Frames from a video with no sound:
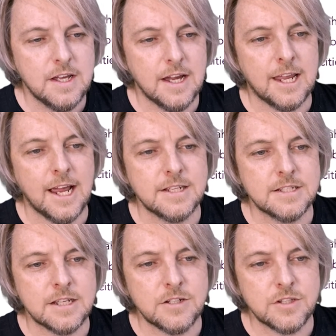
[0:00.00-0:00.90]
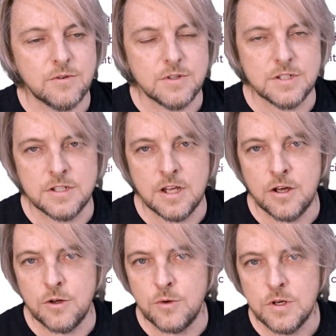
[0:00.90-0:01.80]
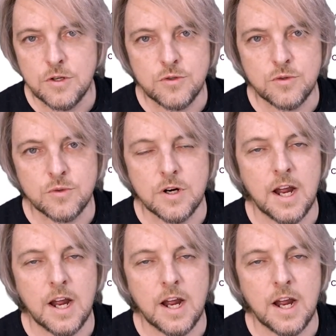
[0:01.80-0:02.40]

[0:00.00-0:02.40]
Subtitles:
Against such there is no Torah.